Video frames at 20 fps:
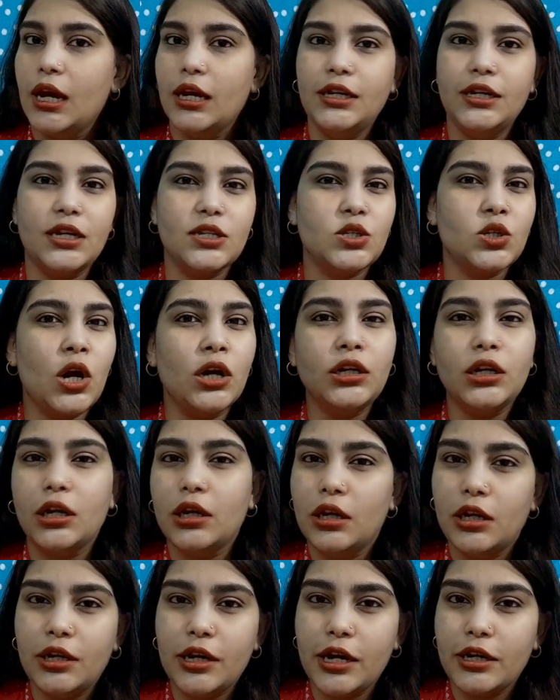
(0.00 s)
it does not
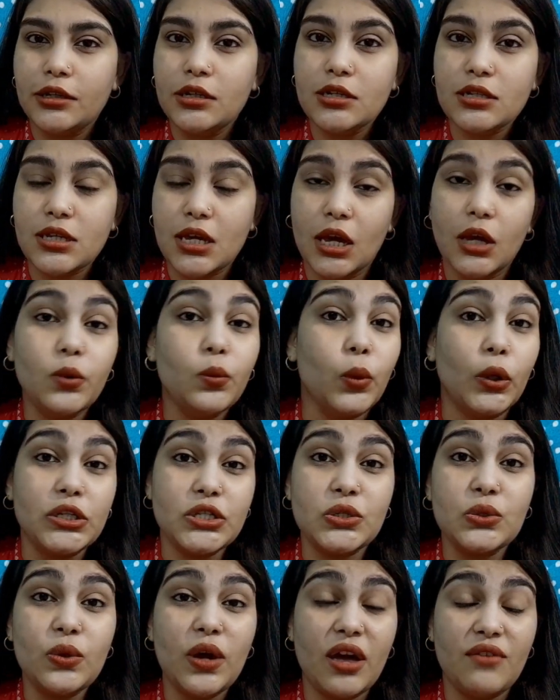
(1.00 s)
irritate the skin
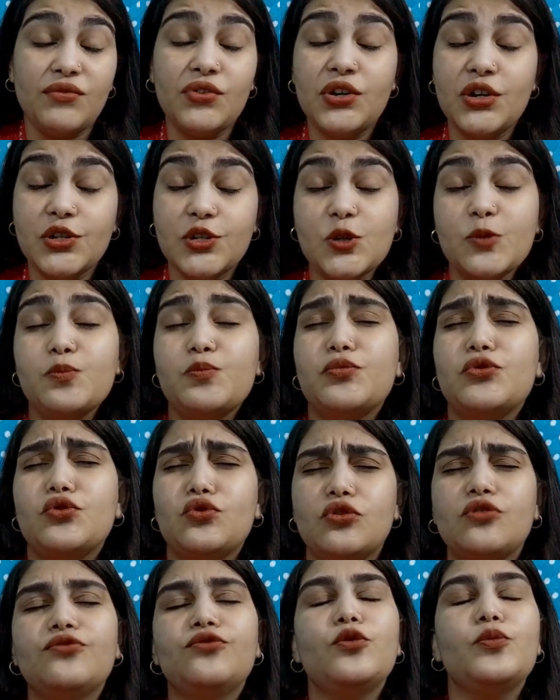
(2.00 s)
whatsoever it's a
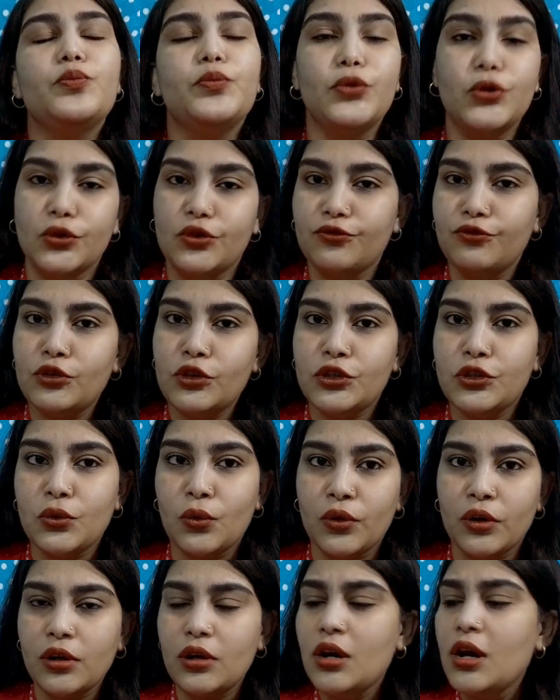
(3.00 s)
beautiful beautiful
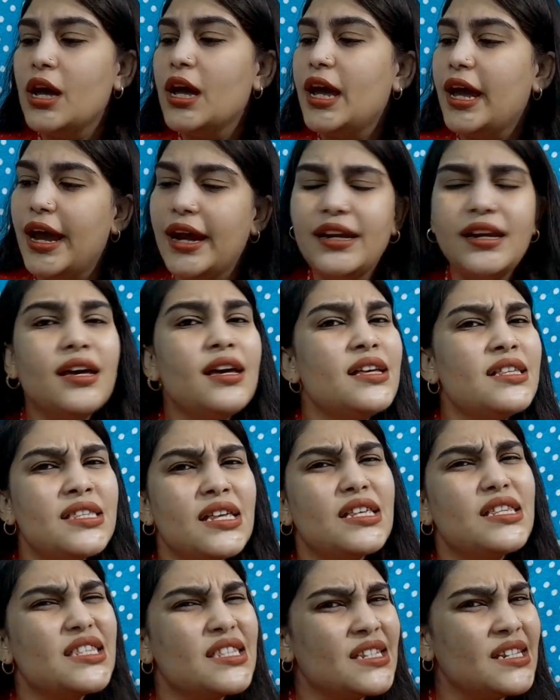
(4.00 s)
toner it
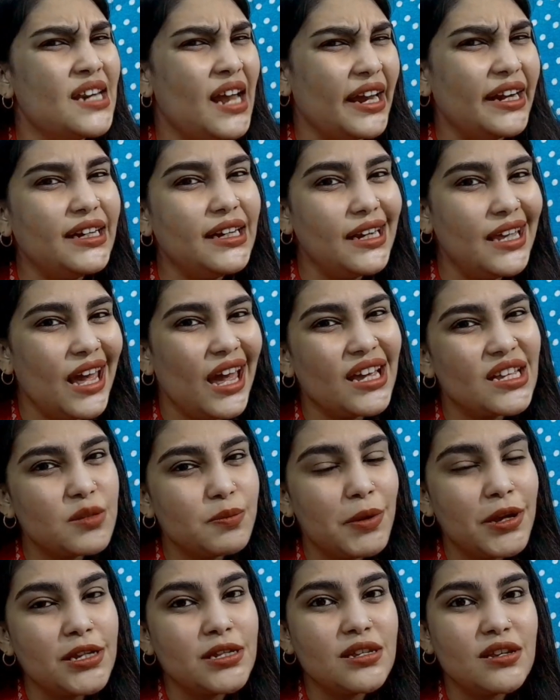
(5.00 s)
is slightly
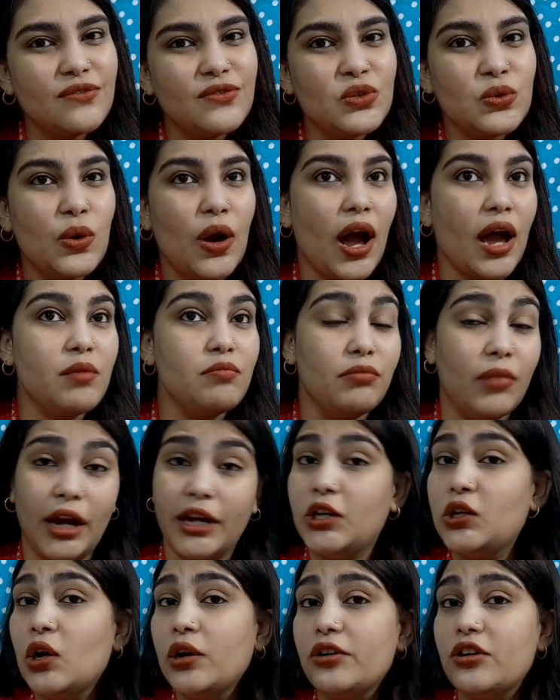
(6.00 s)
expensive so i
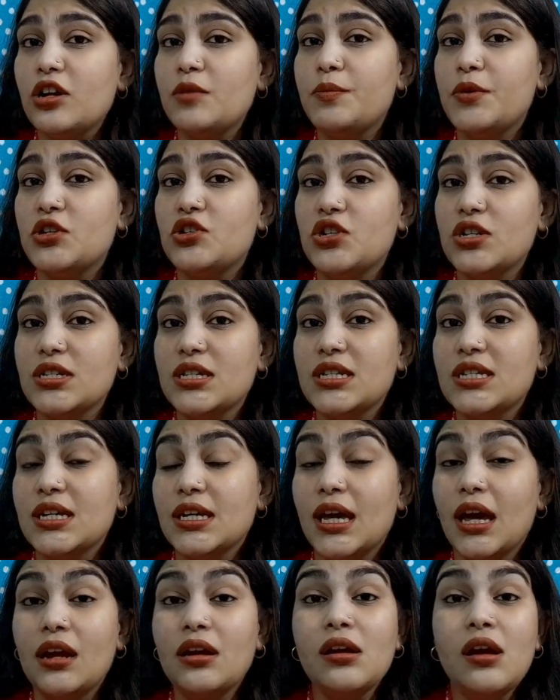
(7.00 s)
might not repurchase this
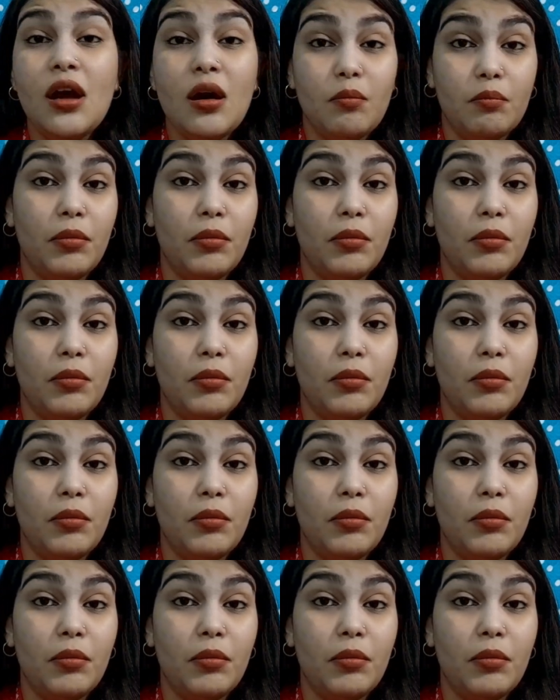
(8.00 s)
again